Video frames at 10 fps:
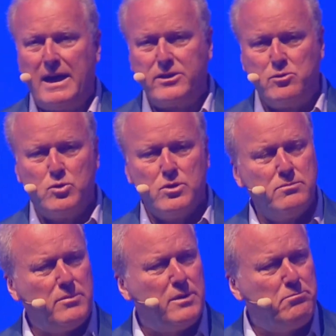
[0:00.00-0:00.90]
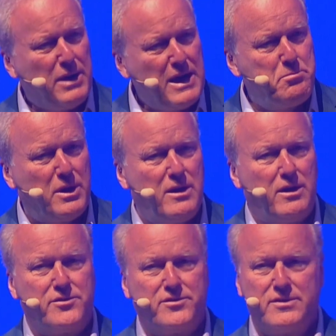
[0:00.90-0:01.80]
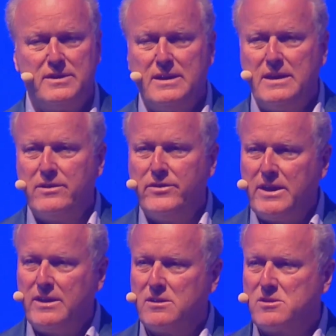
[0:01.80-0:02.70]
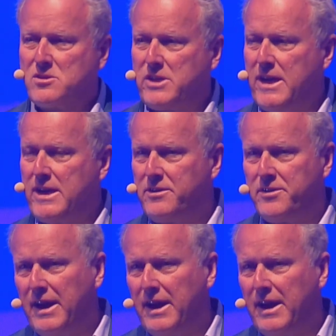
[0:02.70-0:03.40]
you will bypass the staid